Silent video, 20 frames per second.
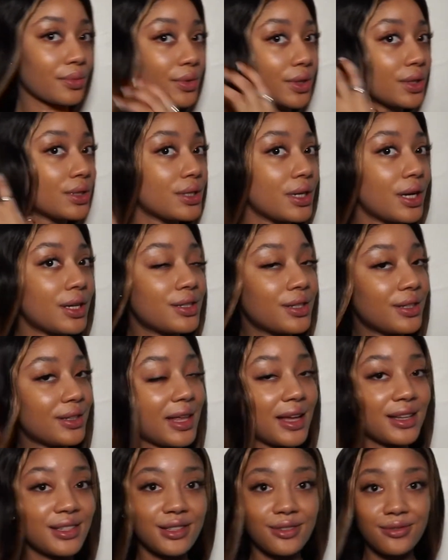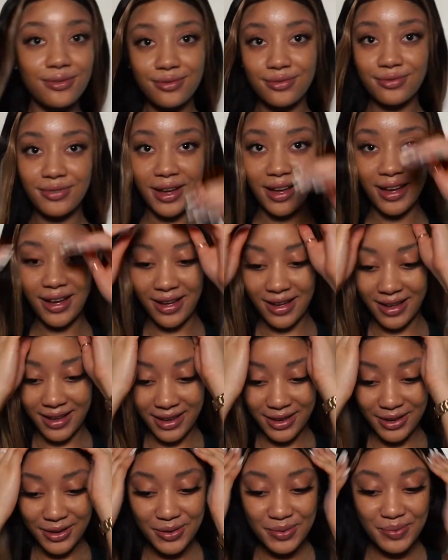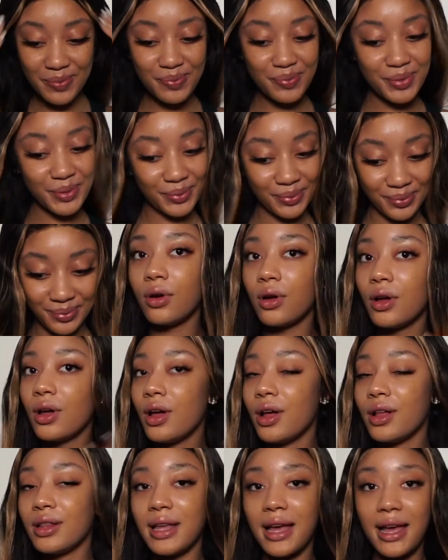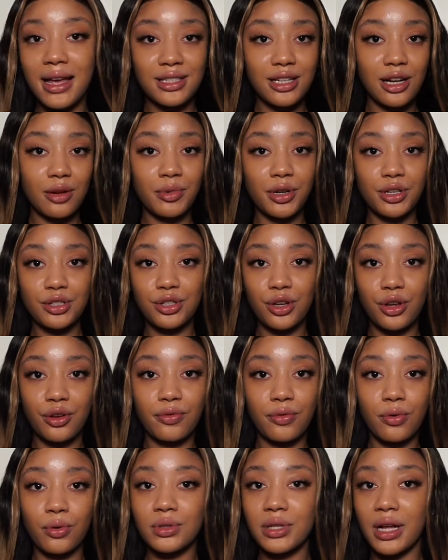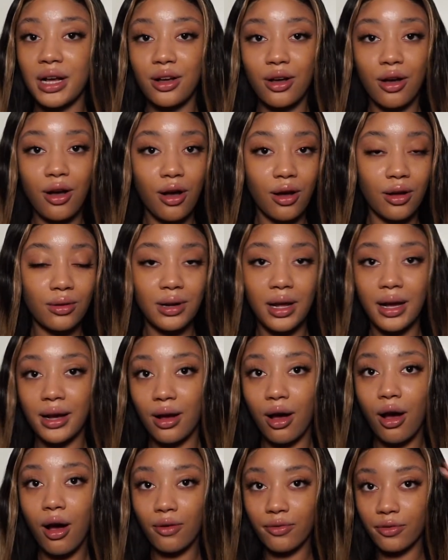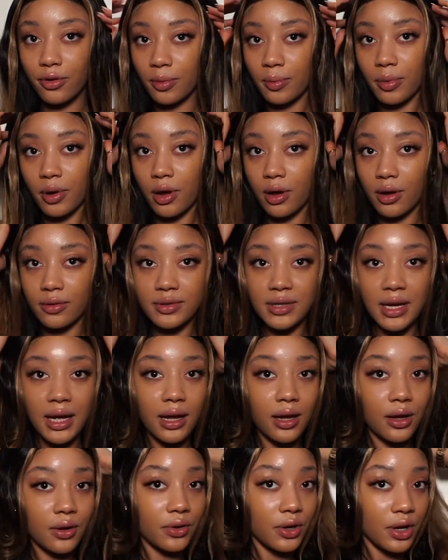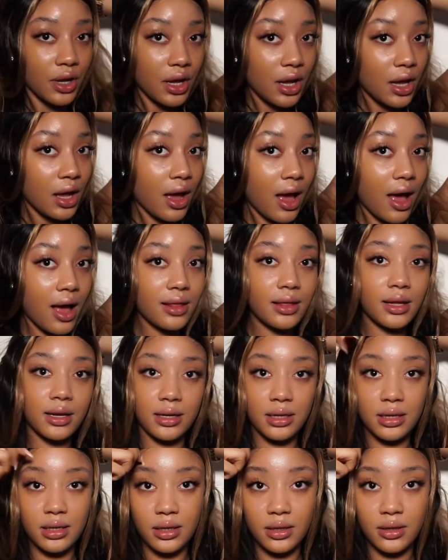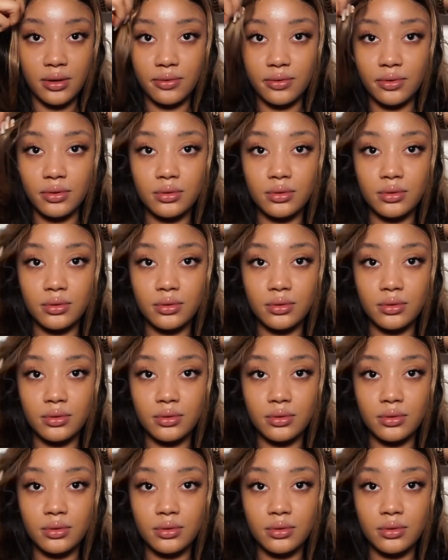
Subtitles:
So yeah, so that's the vibe. The hairstyle I'm going to go for is like half up, half down, and then leave